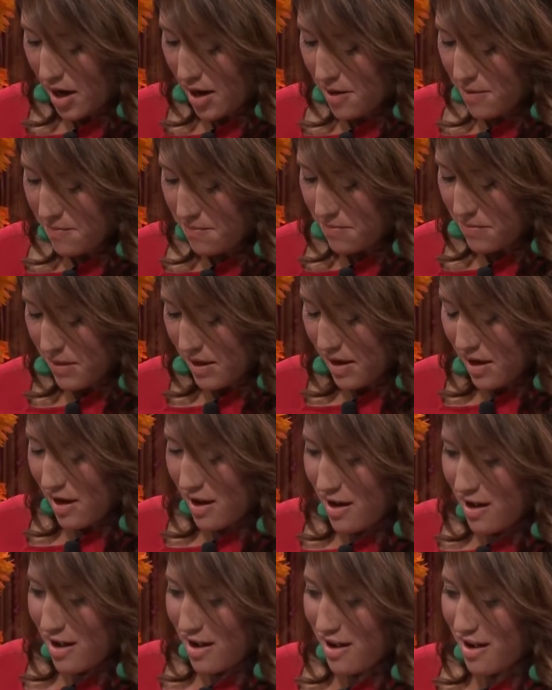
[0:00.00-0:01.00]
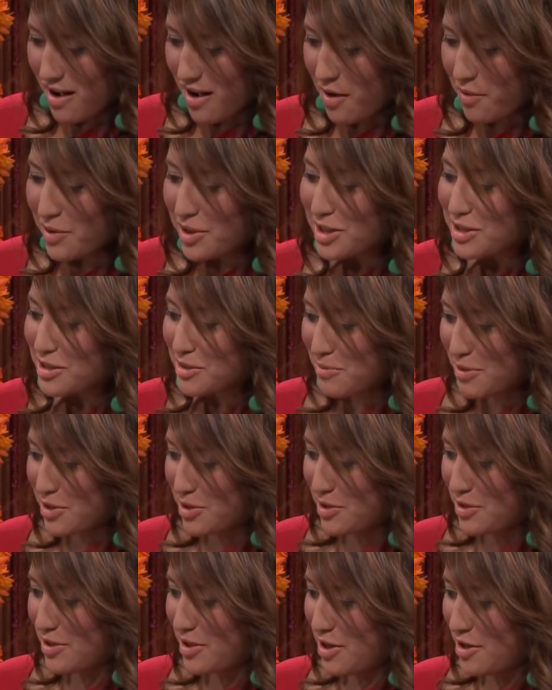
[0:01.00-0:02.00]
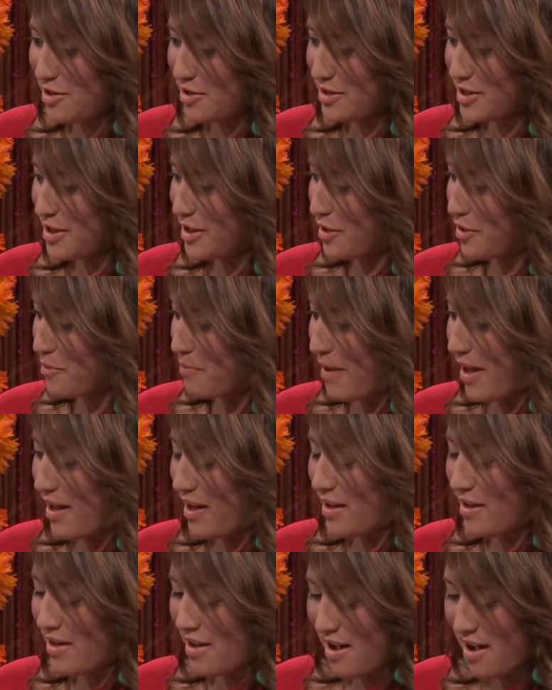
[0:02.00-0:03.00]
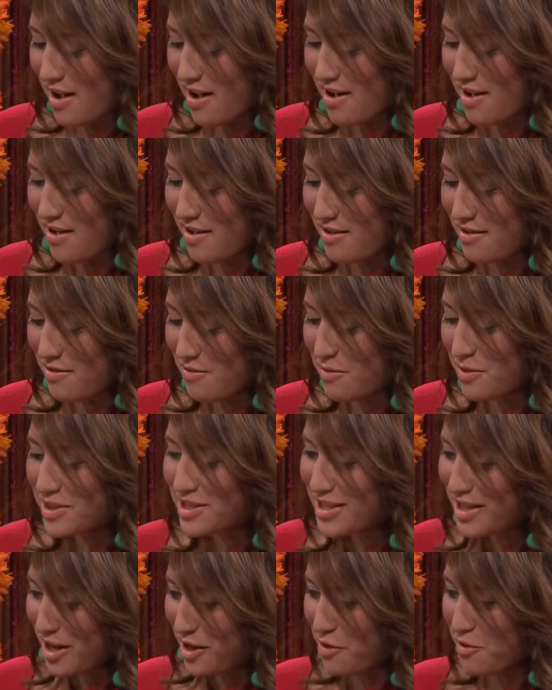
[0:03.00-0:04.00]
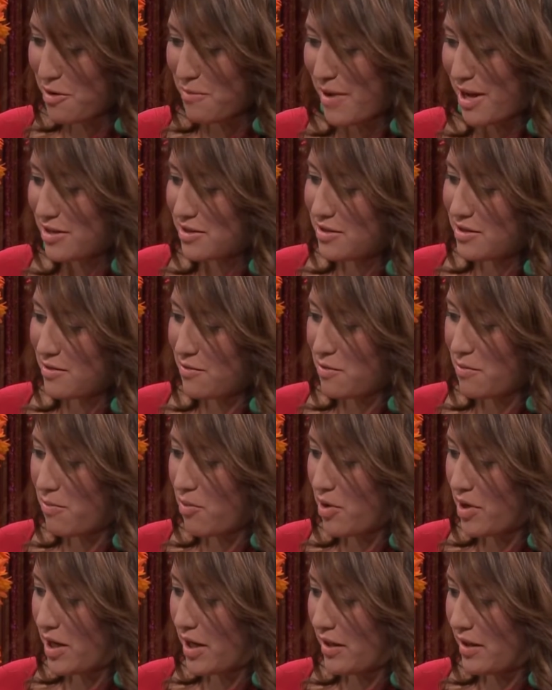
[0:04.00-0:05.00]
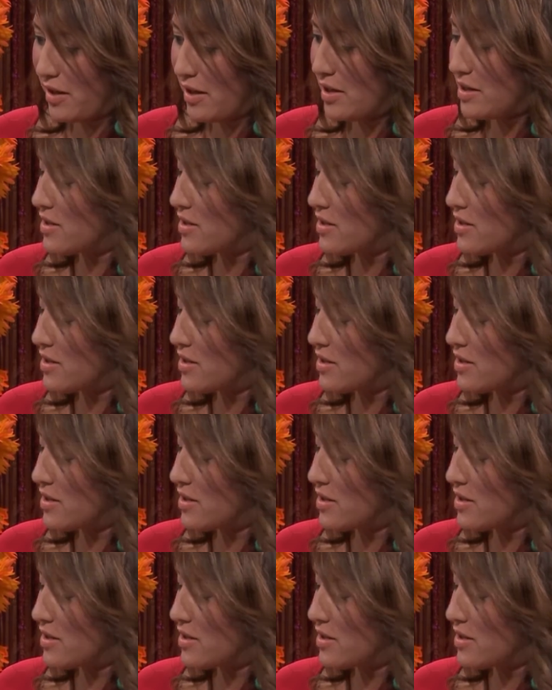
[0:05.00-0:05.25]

I want to switch gears a little bit. Once again, going back to the reporting that I